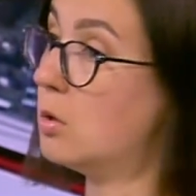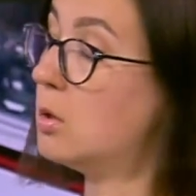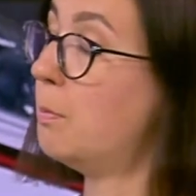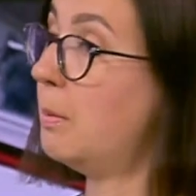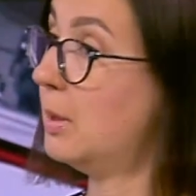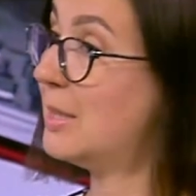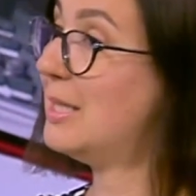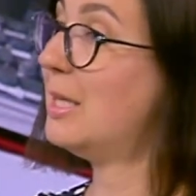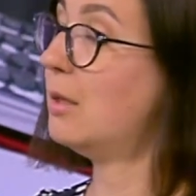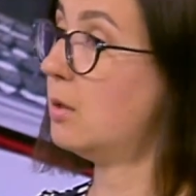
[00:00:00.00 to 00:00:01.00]
So people
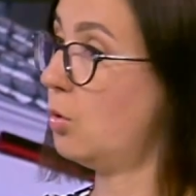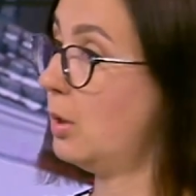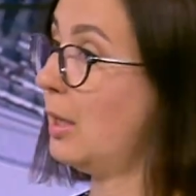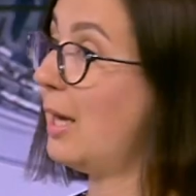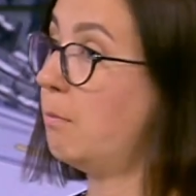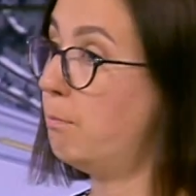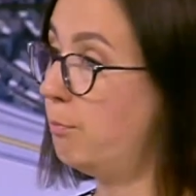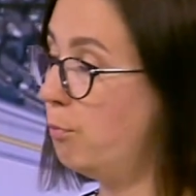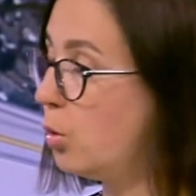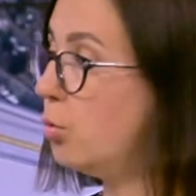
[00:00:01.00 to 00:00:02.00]
see that you can get a
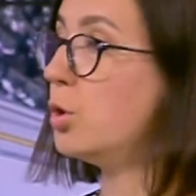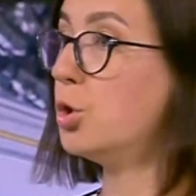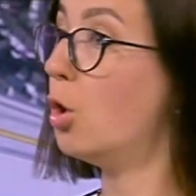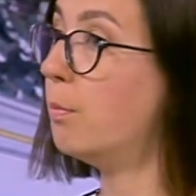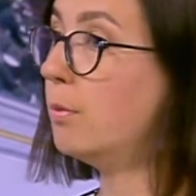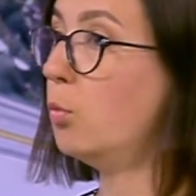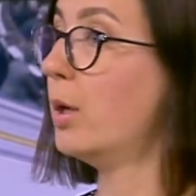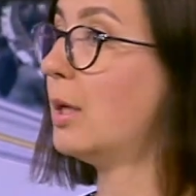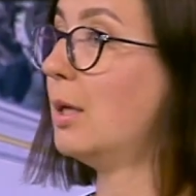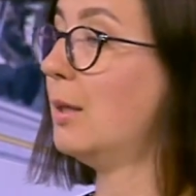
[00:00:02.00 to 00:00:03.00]
good job
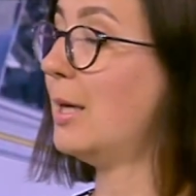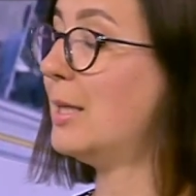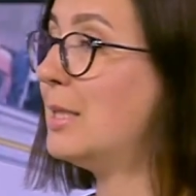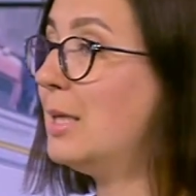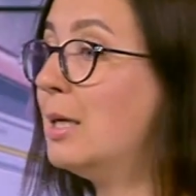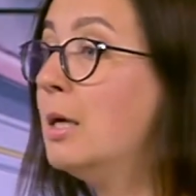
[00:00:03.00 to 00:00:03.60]
working in the IT.